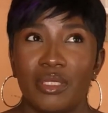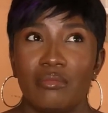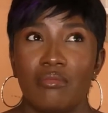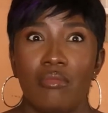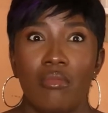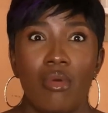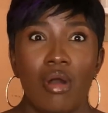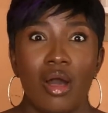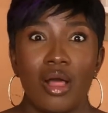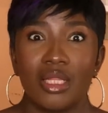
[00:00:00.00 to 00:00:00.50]

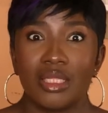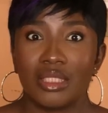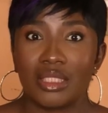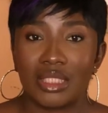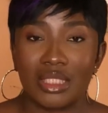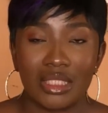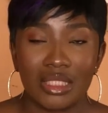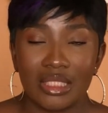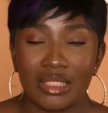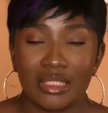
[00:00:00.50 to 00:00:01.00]

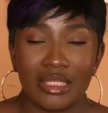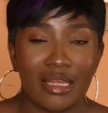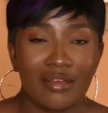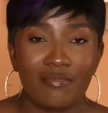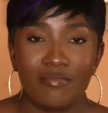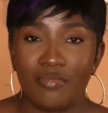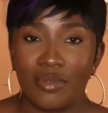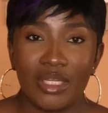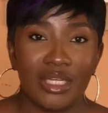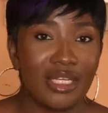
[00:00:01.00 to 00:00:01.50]
months since
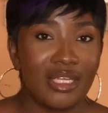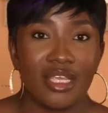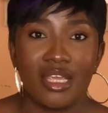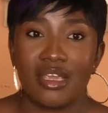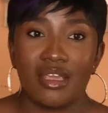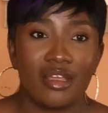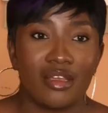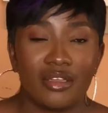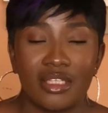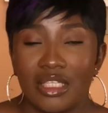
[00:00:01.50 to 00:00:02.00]
I've been
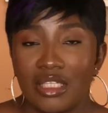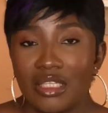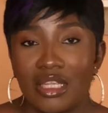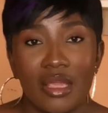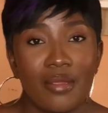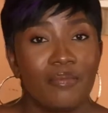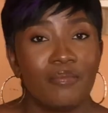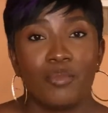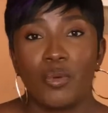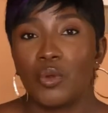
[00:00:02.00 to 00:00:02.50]
here, since
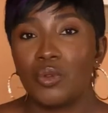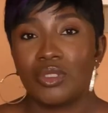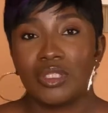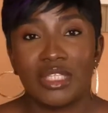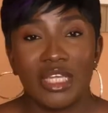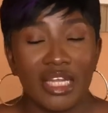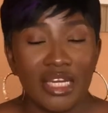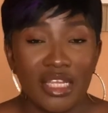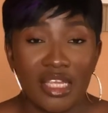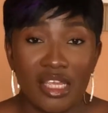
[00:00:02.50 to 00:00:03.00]
I
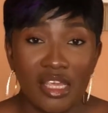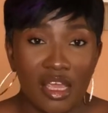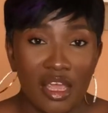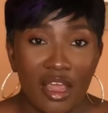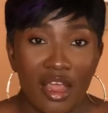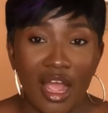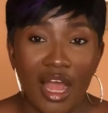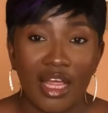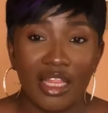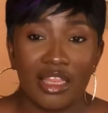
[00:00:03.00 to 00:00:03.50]
posted
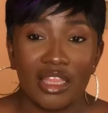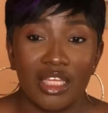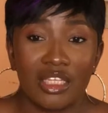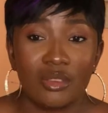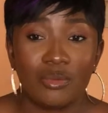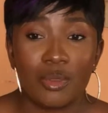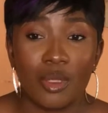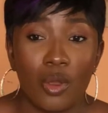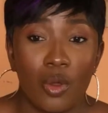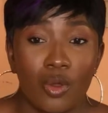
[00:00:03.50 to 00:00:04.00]
here, and
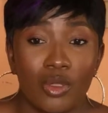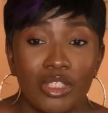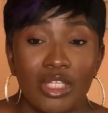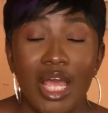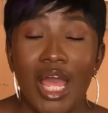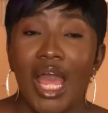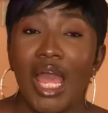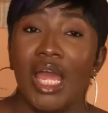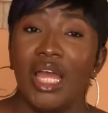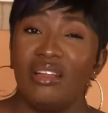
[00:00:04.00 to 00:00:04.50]
that's because
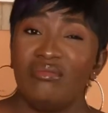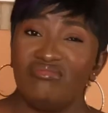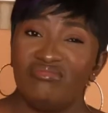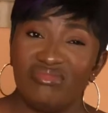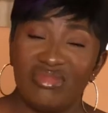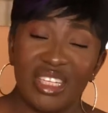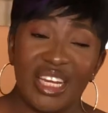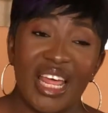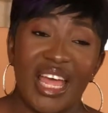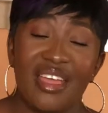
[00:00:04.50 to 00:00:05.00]

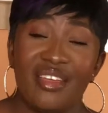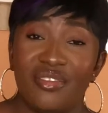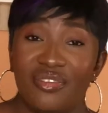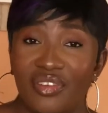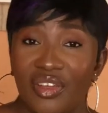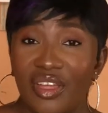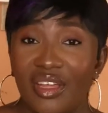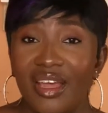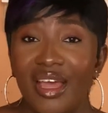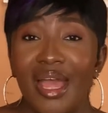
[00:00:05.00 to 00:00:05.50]

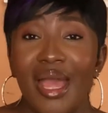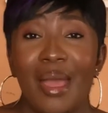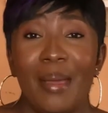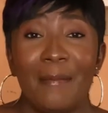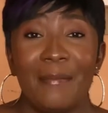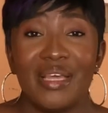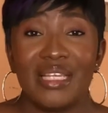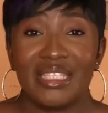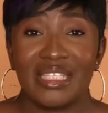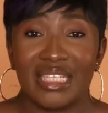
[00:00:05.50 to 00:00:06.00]
life
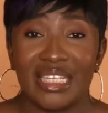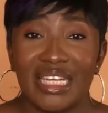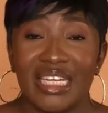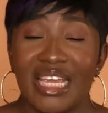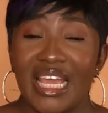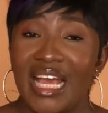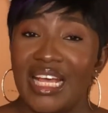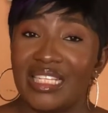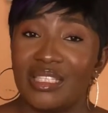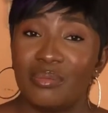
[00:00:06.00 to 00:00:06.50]

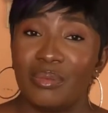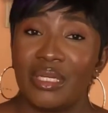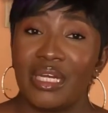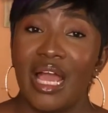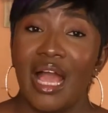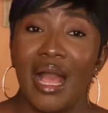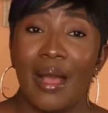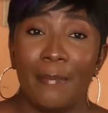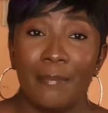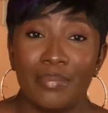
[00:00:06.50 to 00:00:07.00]
basically has been
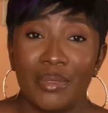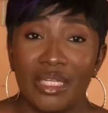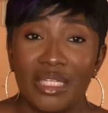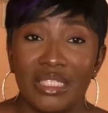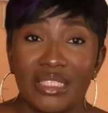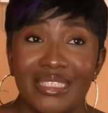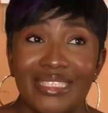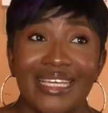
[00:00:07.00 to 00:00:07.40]
happening.